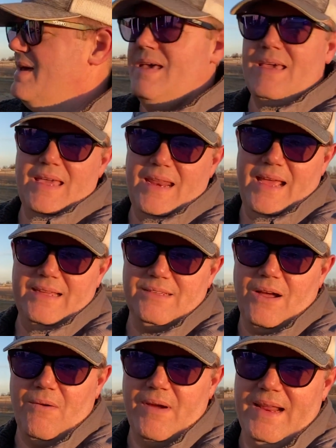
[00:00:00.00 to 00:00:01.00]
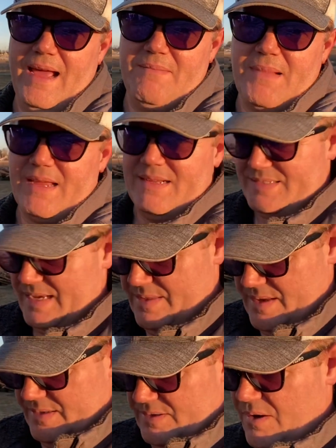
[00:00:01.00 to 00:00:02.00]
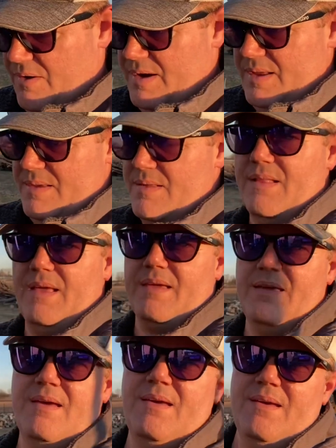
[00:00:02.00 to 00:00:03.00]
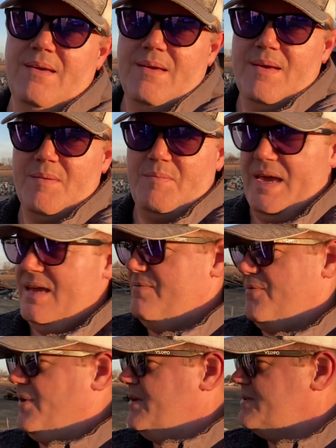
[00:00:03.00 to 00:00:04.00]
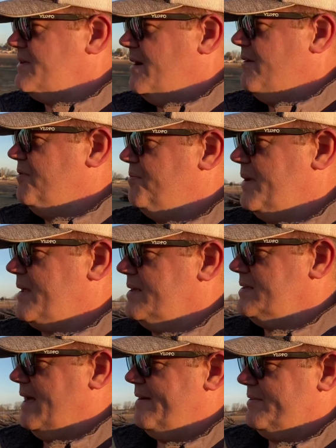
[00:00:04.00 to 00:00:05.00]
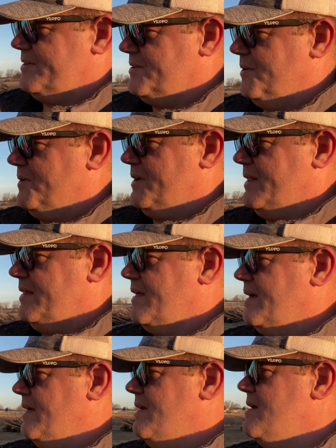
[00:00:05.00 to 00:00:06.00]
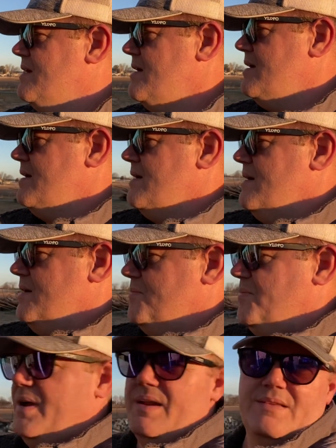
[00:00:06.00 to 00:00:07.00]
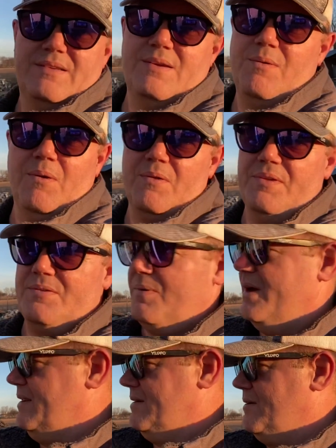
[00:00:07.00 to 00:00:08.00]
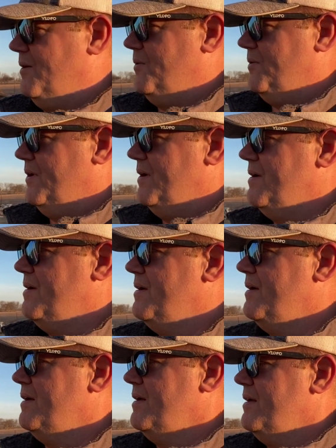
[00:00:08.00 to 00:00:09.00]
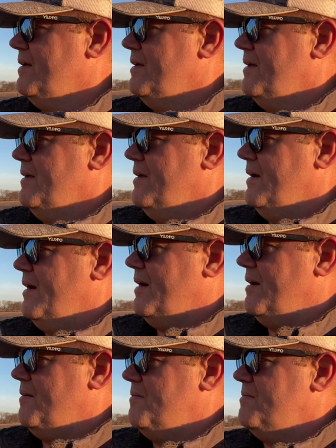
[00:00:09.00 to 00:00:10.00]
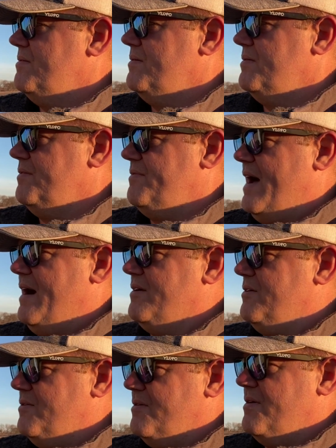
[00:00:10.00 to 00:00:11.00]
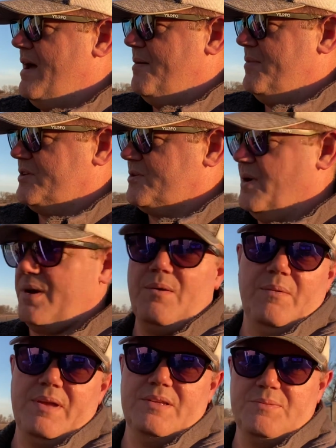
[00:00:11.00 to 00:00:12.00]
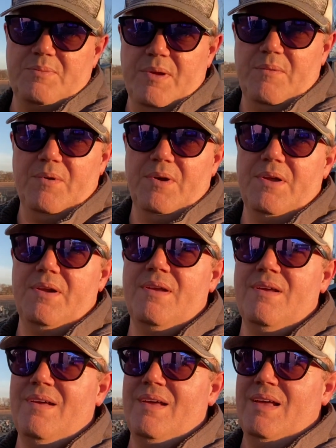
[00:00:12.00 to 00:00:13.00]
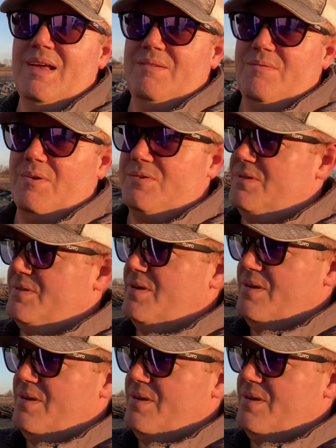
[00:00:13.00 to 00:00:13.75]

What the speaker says: it has already, I'm not gonna say that it's already like paid for itself because I haven't sold anything, but it's worth its weight in gold. The value of how much quicker we can split wood versus